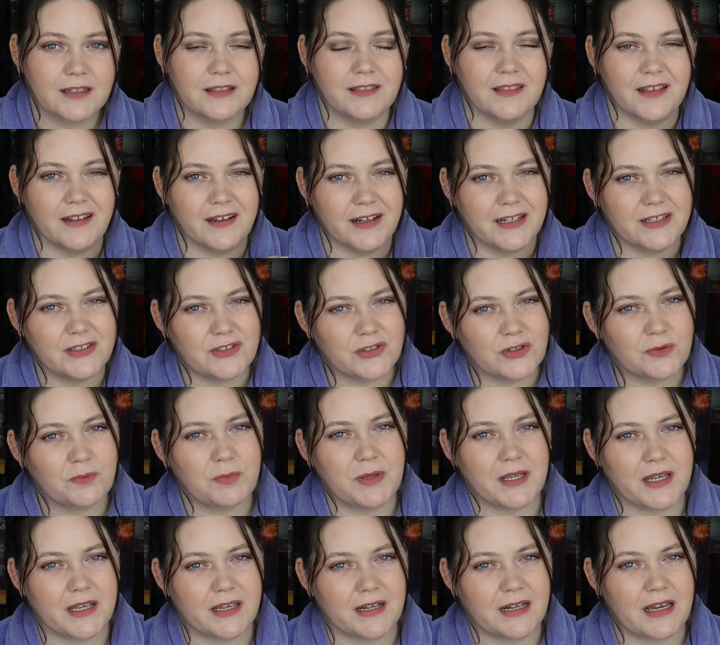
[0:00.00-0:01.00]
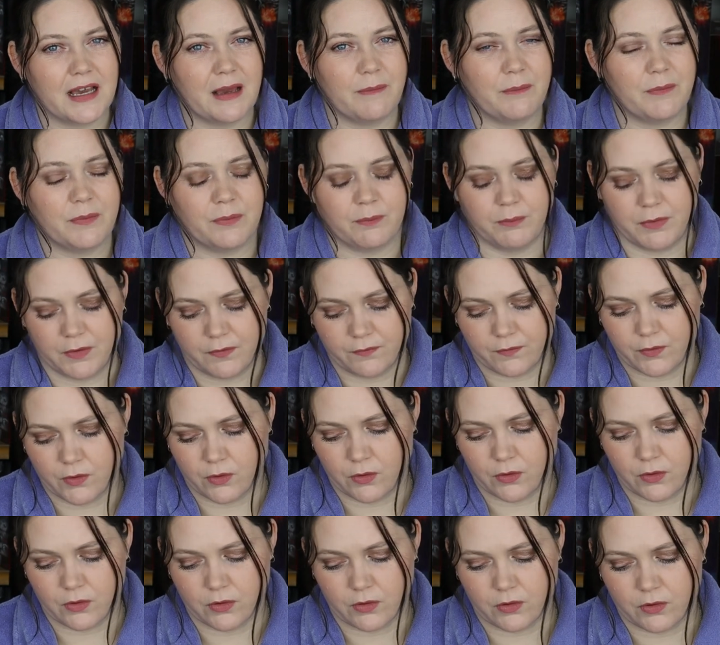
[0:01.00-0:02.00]
that I do pick it up
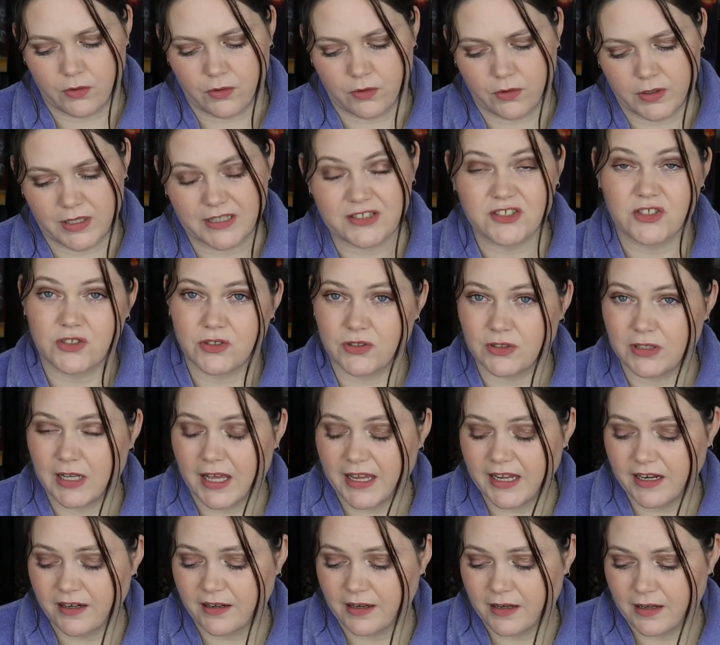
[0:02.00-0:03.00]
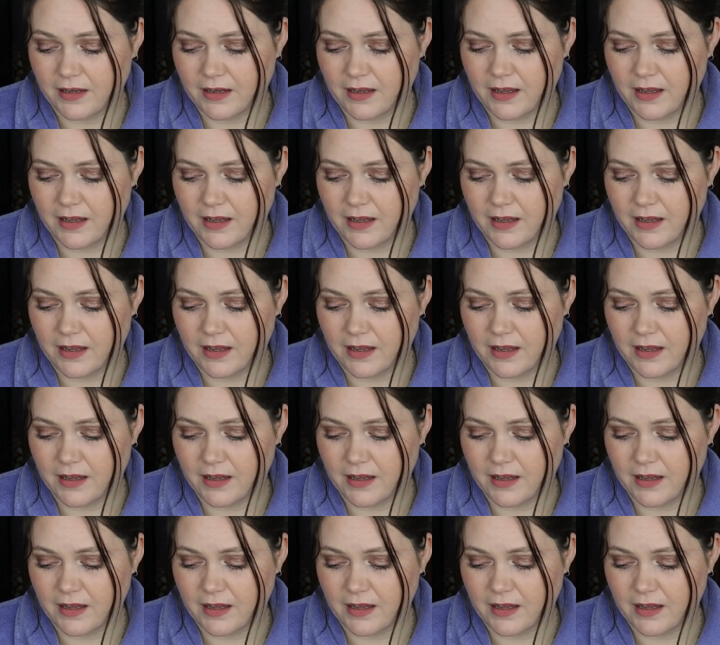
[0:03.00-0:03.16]
before it's too late.